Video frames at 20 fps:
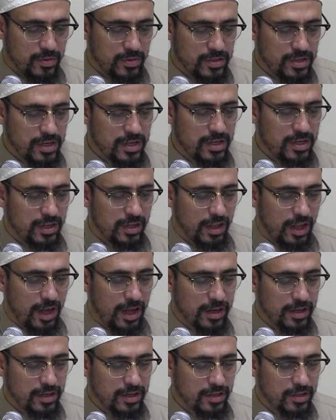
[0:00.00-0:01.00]
didn't
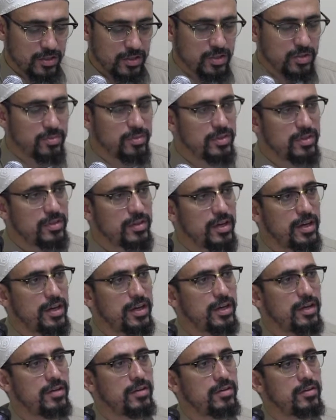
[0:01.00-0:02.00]
like to be
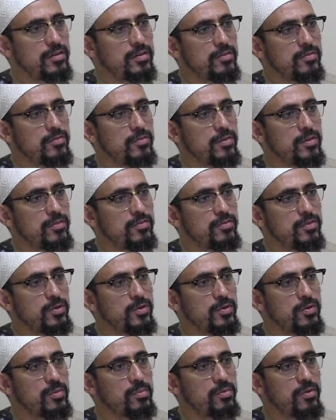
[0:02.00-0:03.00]
laid for the
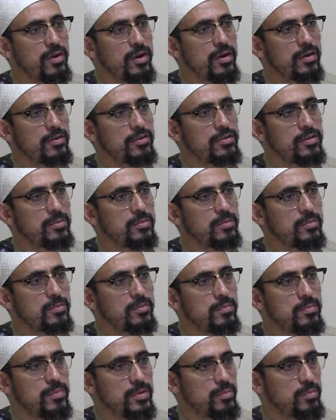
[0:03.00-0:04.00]
funeral prayer to
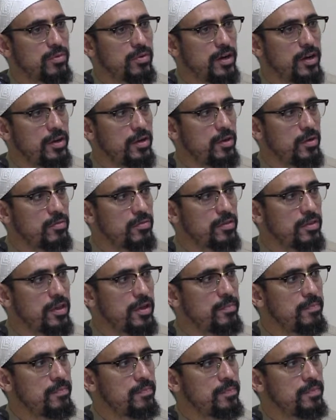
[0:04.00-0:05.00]
be prayed over
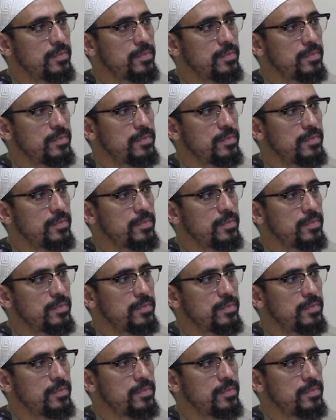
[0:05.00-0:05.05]
them